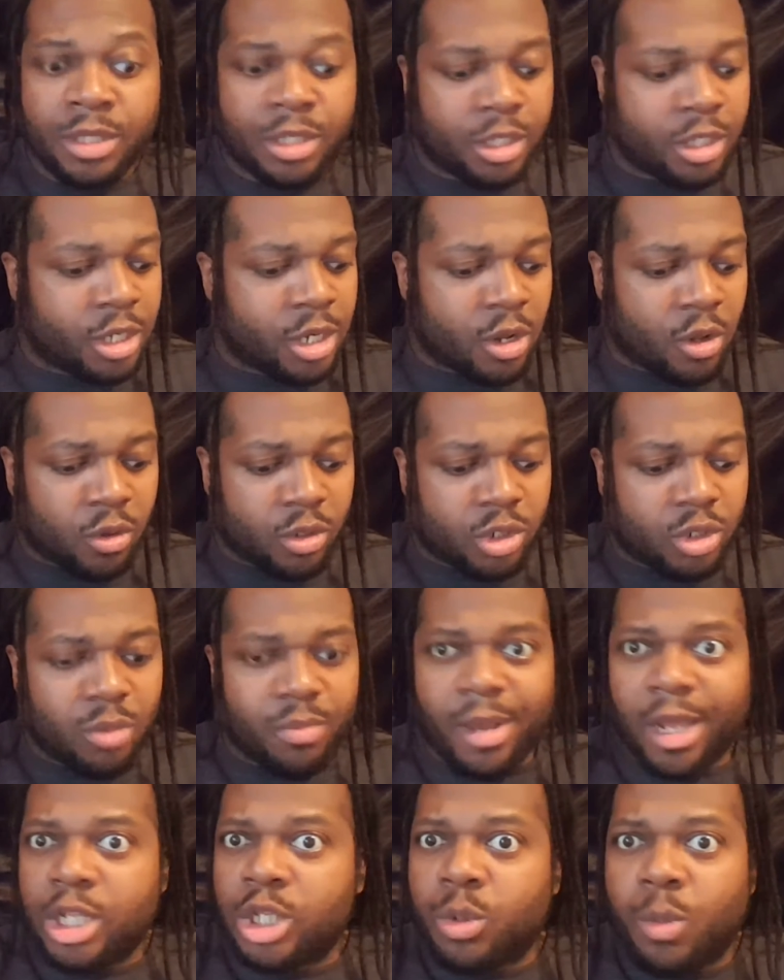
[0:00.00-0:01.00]
you know, to
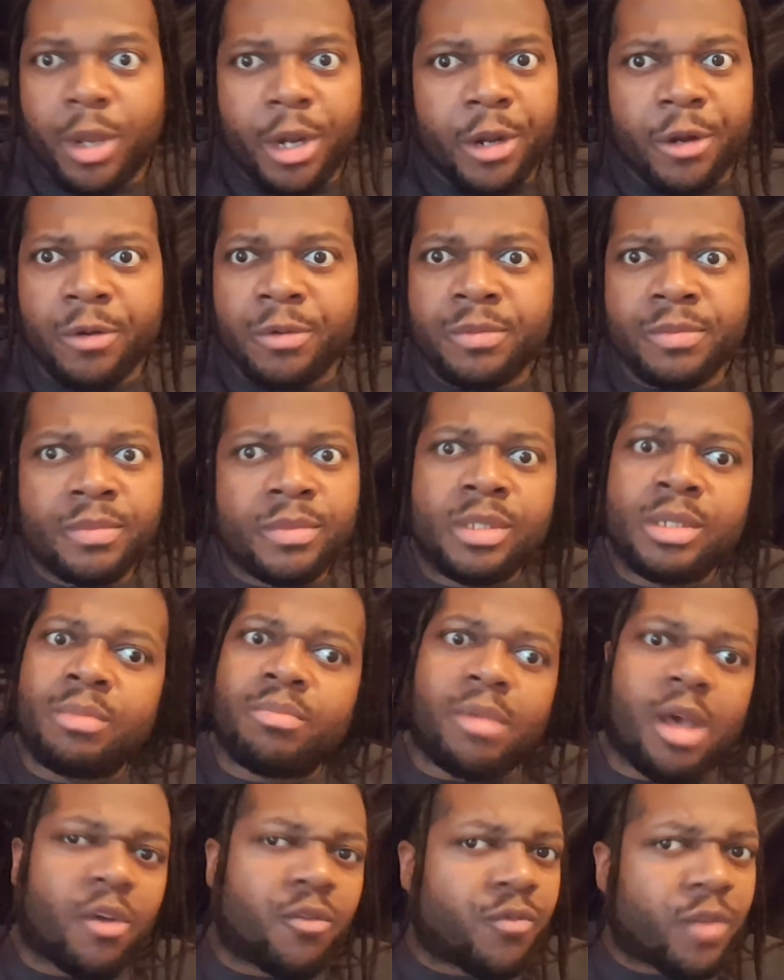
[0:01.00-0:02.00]
my Twitter,
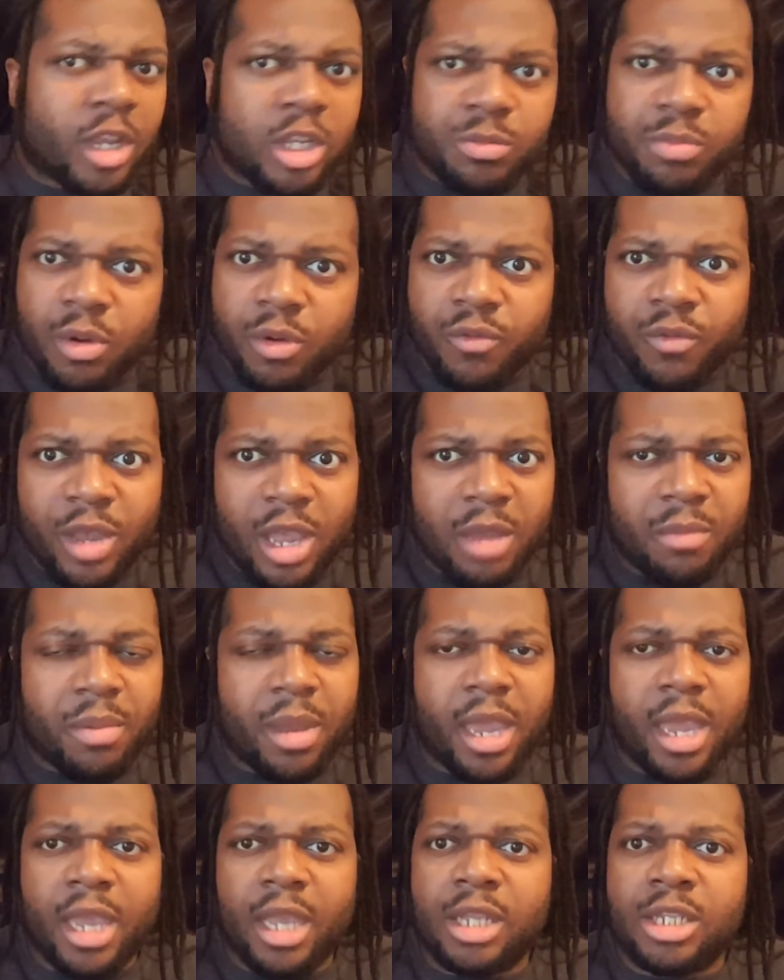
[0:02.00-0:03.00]
my Facebook fan
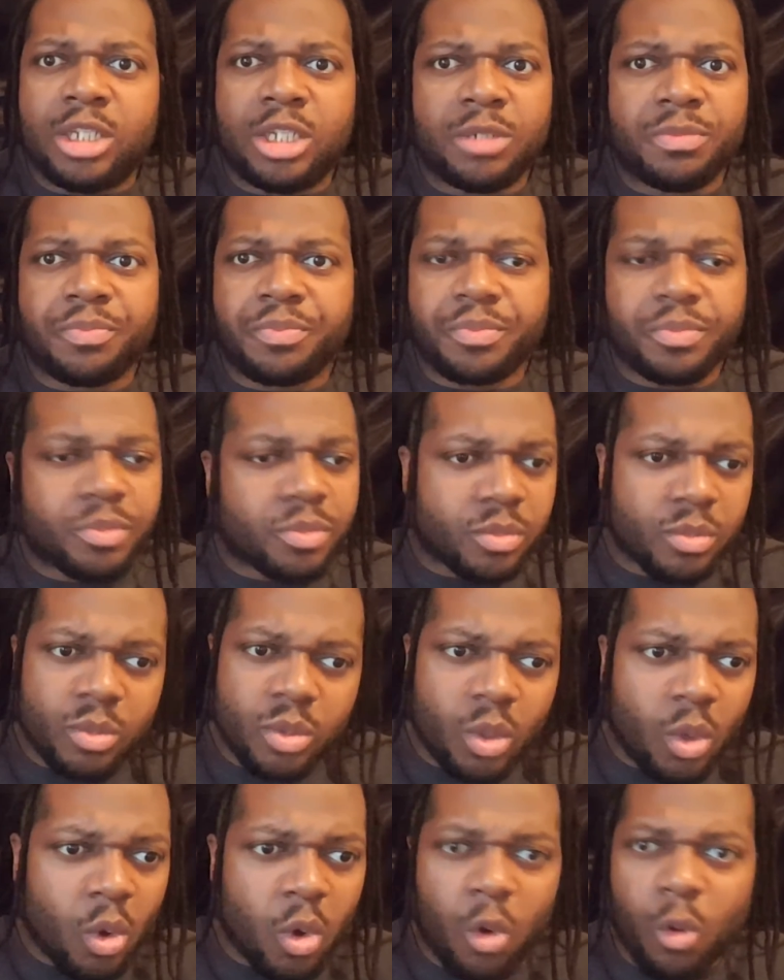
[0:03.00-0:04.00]
page,
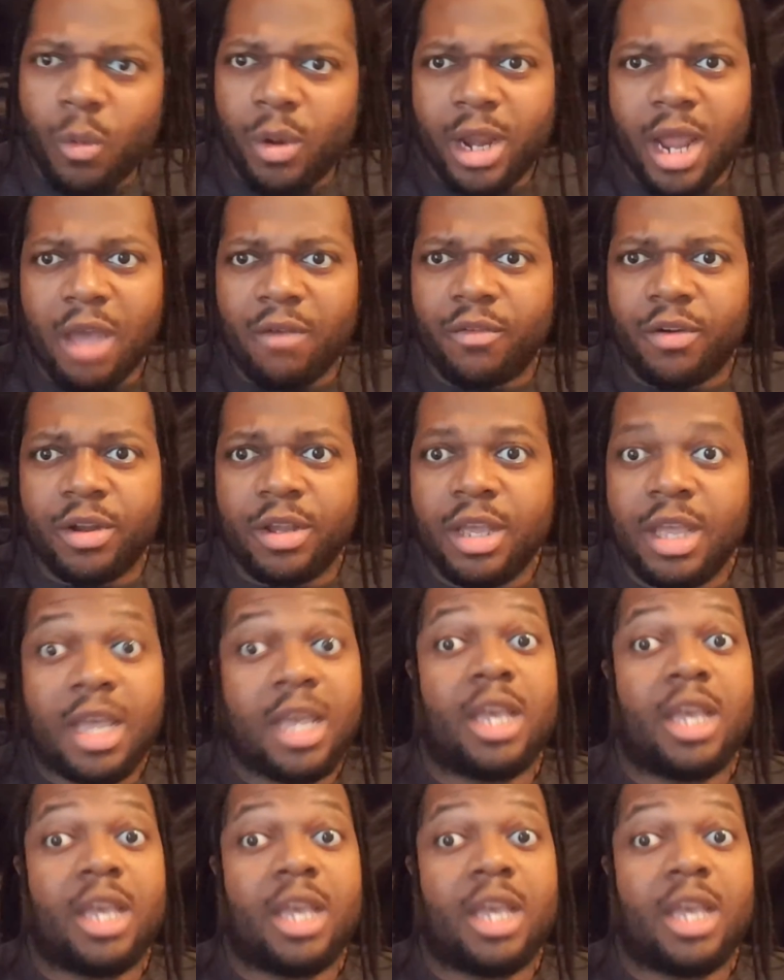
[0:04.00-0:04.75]
or whatever.